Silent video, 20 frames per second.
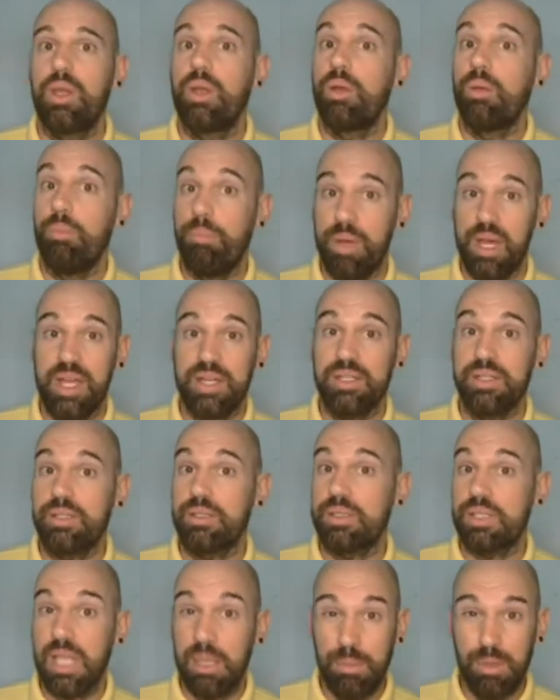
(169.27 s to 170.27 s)
But
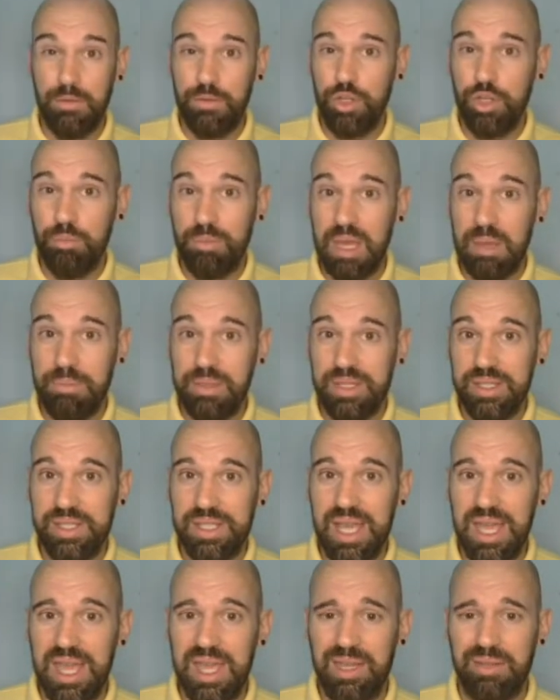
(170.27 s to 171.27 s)
some of you might be
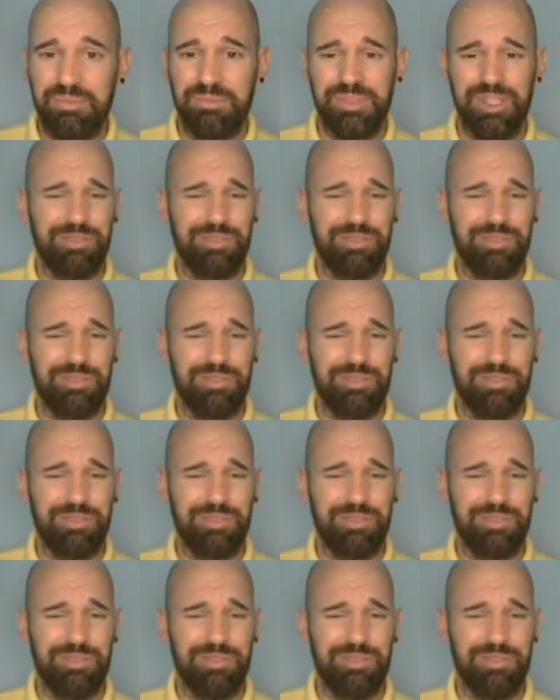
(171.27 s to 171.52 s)
saying,